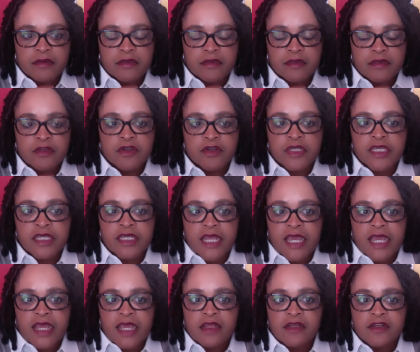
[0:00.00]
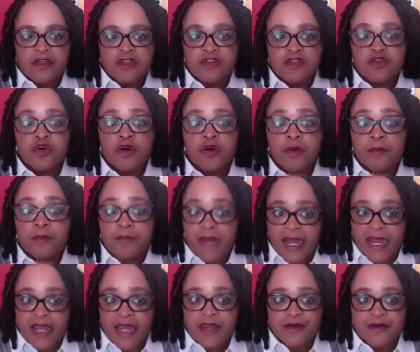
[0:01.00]
looking at your
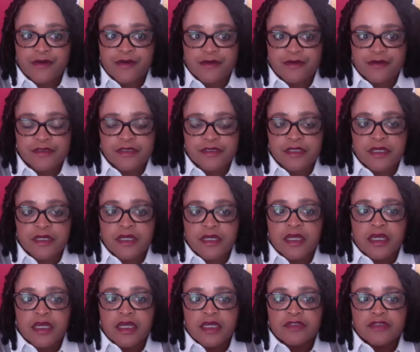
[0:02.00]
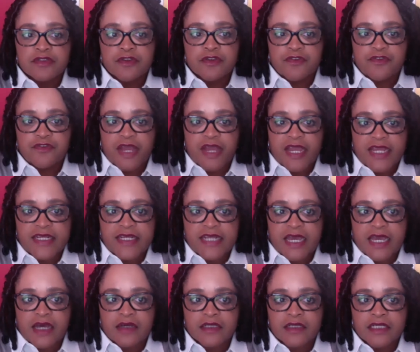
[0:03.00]
buyers to find
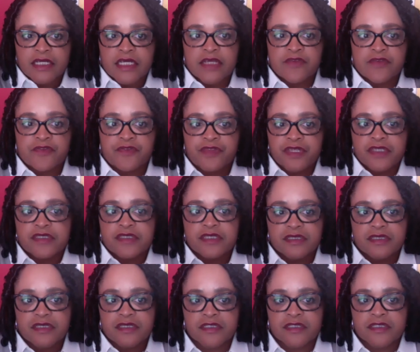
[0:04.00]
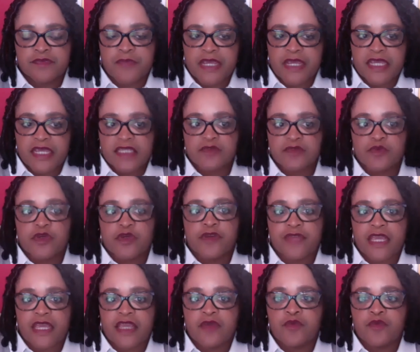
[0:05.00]
out if this is a space where
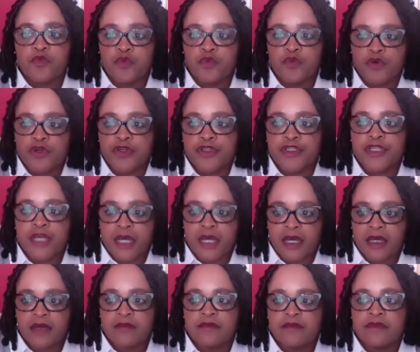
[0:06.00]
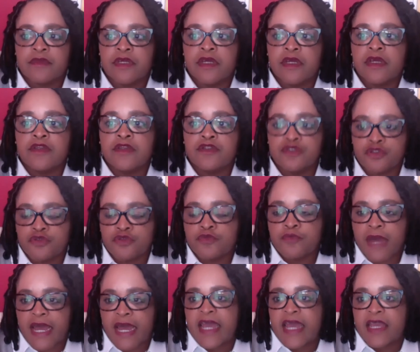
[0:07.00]
they would come to
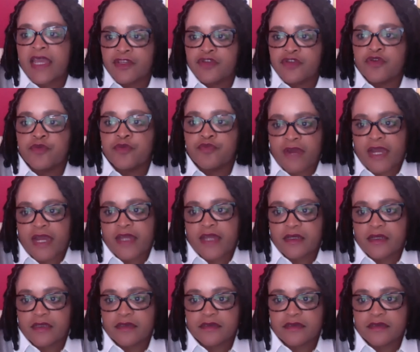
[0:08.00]
buy your product